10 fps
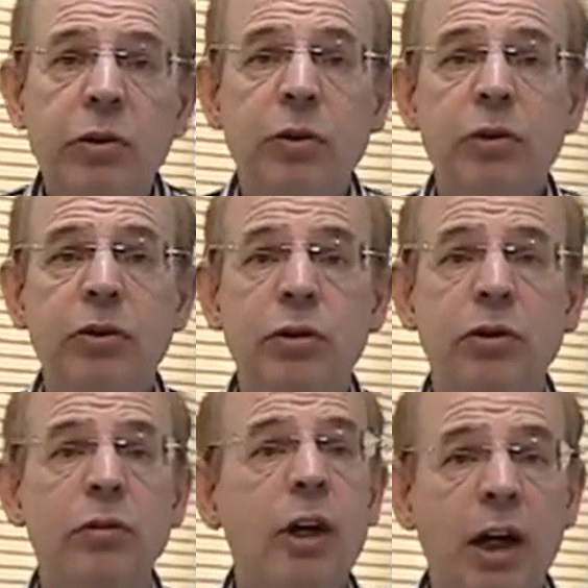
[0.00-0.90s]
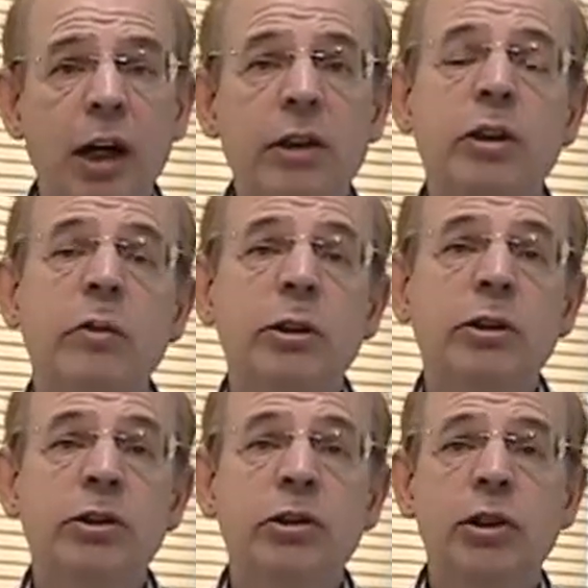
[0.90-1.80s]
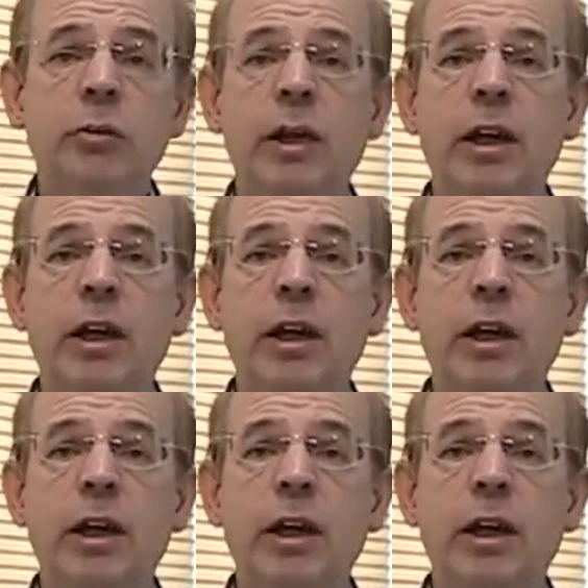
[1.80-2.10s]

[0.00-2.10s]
water off. I had an emergency on my